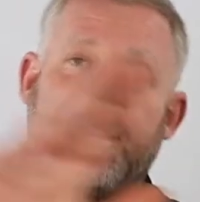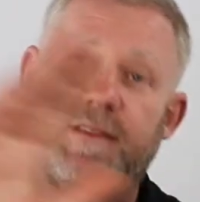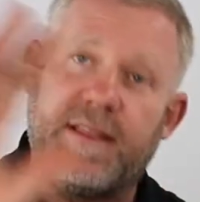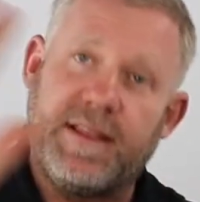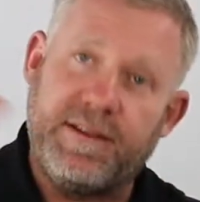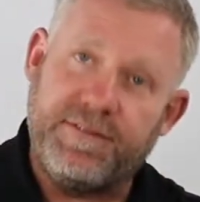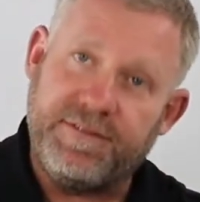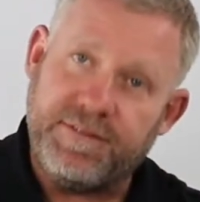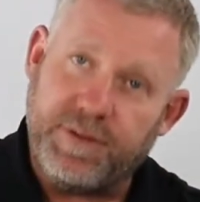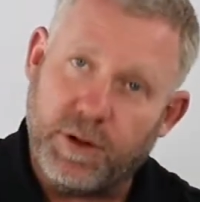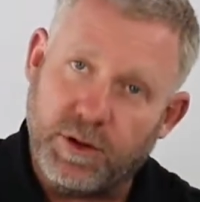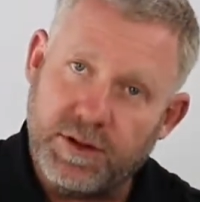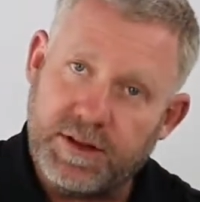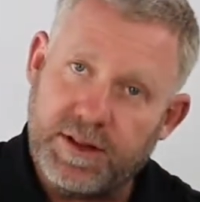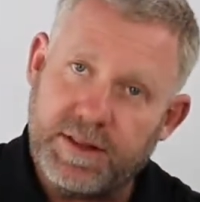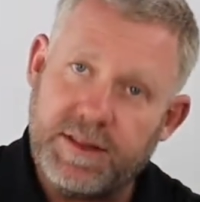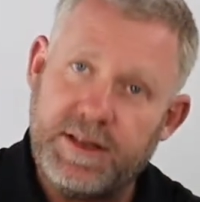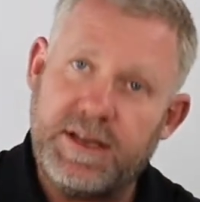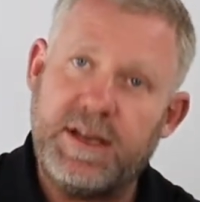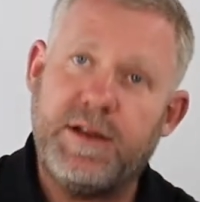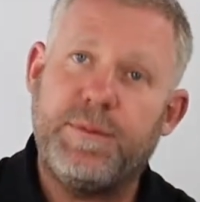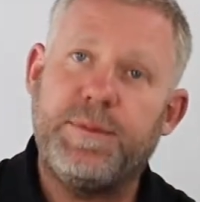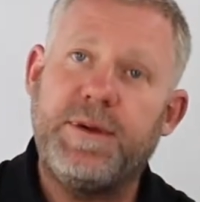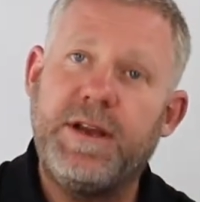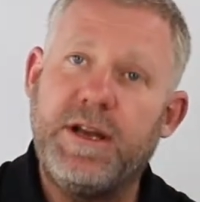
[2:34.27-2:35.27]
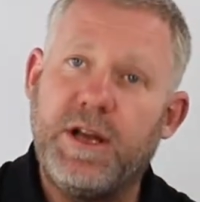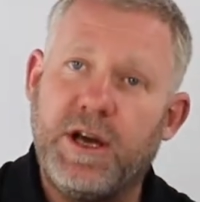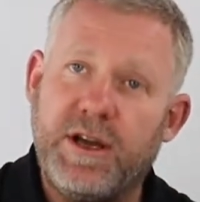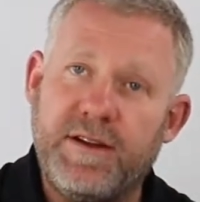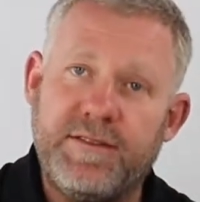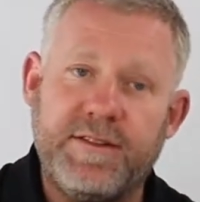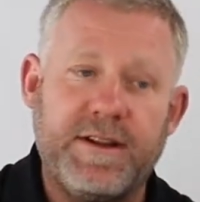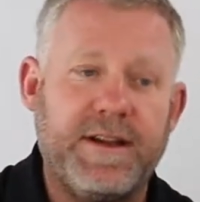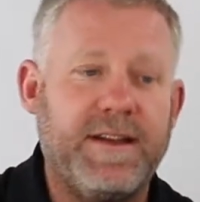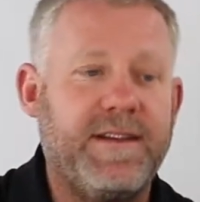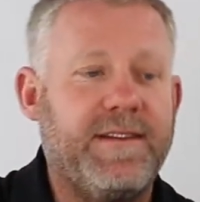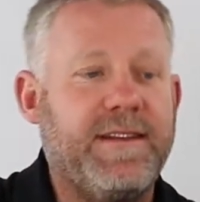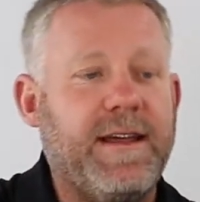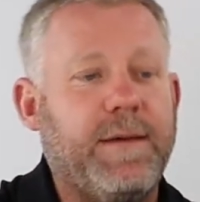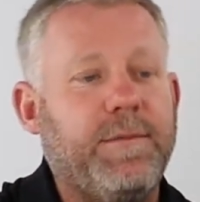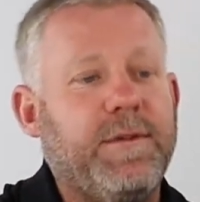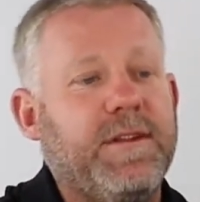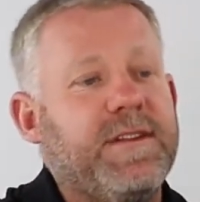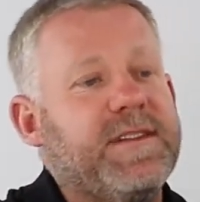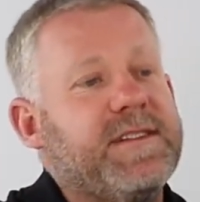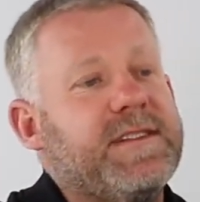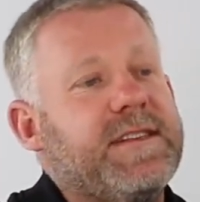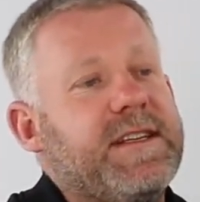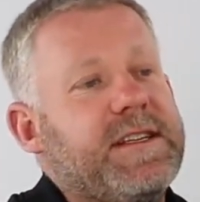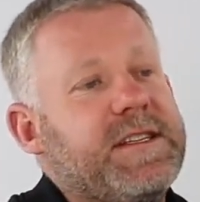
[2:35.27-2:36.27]
So they folded the neoprene over and
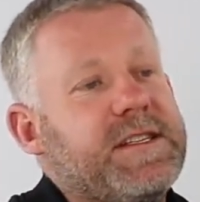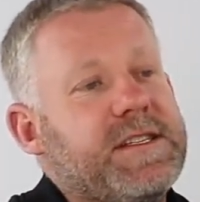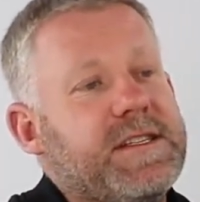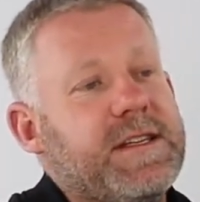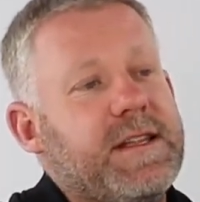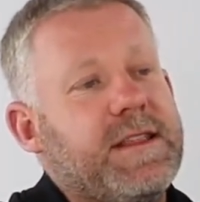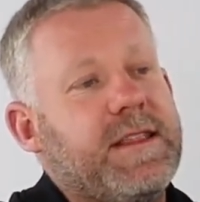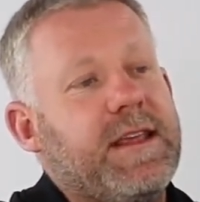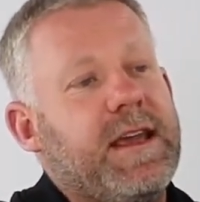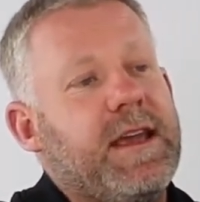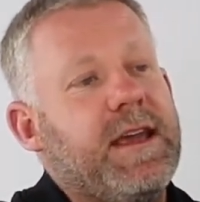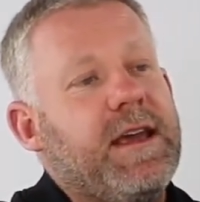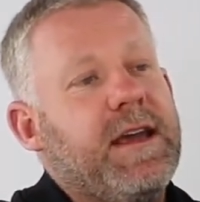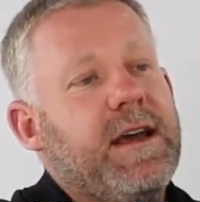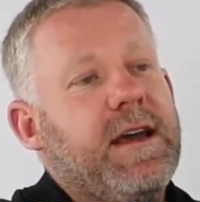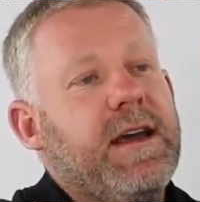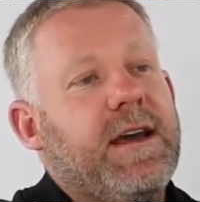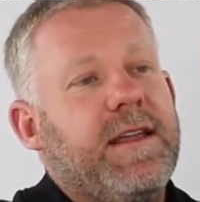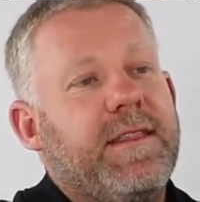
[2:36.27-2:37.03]
double stitched it there.